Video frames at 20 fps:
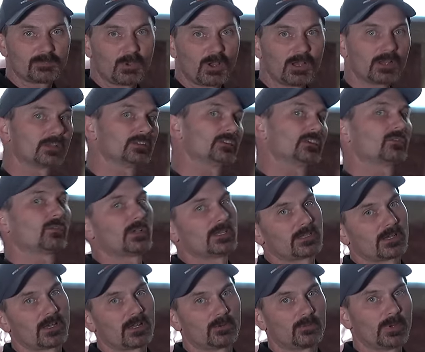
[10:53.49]
spot because
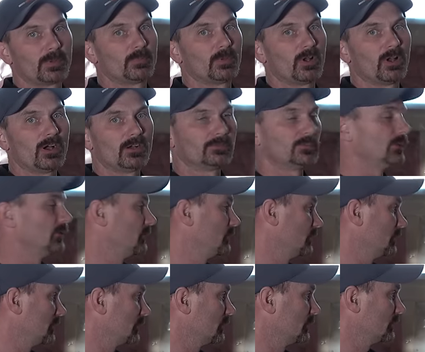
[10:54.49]
otherwise I got to rip it off to
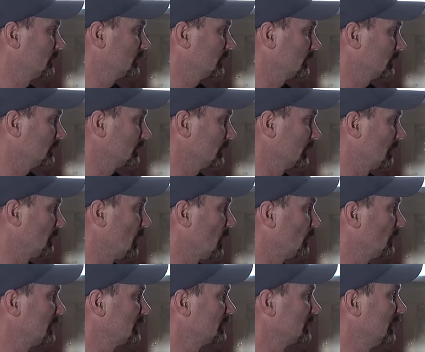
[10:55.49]
do the acoustical. So I'm
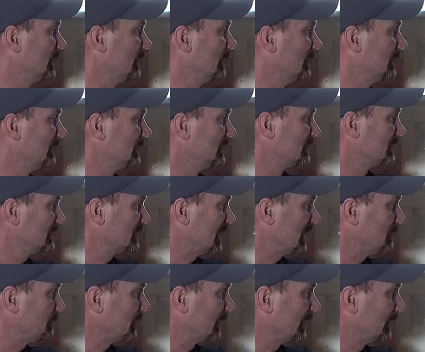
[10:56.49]
always
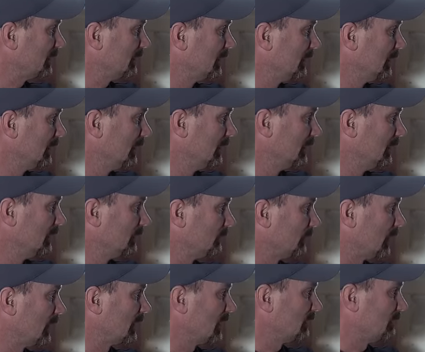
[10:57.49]
stapling
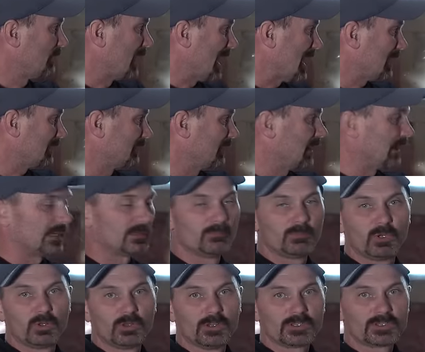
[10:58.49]
far enough back that I
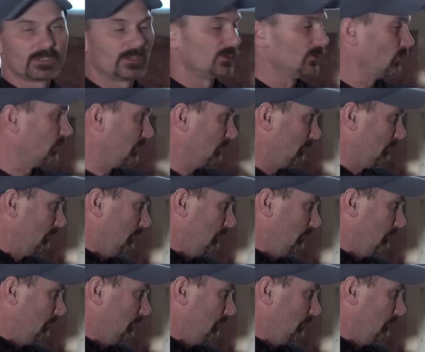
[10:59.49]
can pull this out